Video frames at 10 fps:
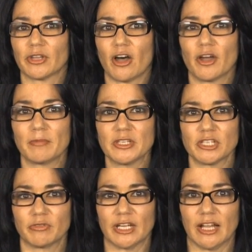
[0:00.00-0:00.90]
with
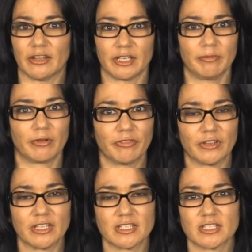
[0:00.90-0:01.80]
augmented reality,
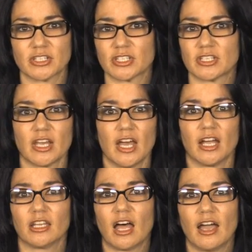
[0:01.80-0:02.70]
briefly, this is just
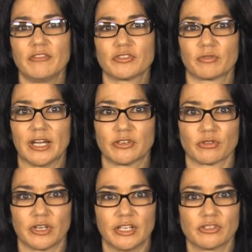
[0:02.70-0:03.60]
a live,
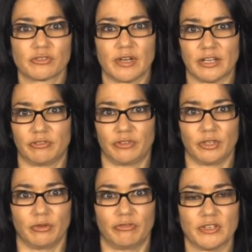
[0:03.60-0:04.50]
direct, or indirect
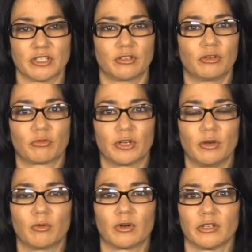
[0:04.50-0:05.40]
view of physical,
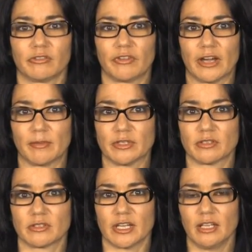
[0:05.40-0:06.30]
real-world
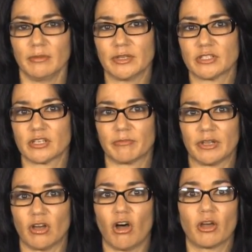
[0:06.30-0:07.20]
environments whose elements have
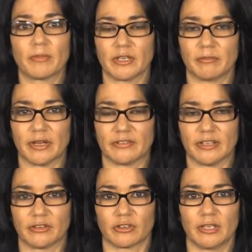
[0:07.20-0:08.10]
been augmented by
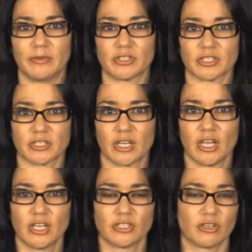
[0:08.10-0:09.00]
sound or images.
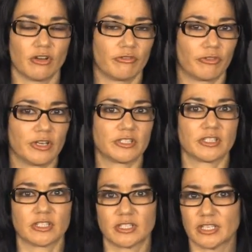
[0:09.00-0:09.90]
So, for
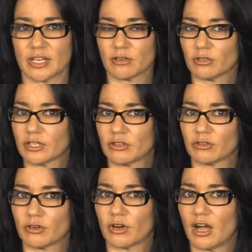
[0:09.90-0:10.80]
instance, let's say you're looking
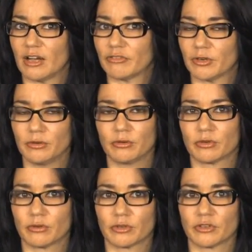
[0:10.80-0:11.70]
through your iPhone
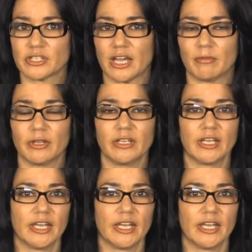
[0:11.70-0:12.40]
or your tablet,